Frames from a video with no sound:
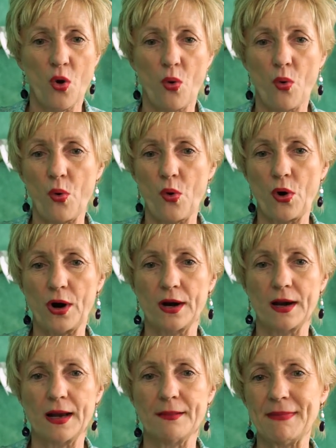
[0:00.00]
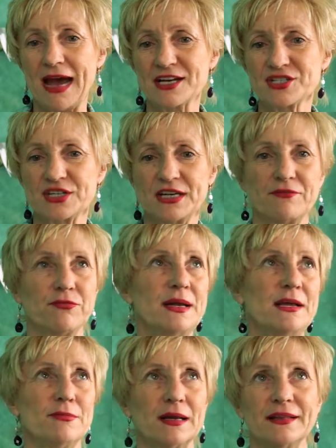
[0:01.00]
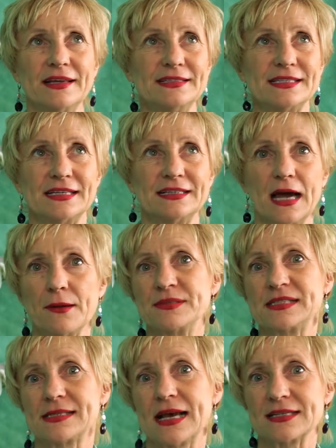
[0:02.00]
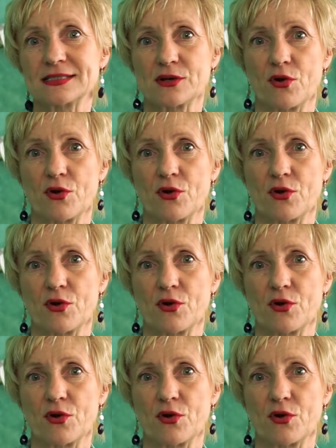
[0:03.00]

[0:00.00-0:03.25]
Or imagine if we really did obsess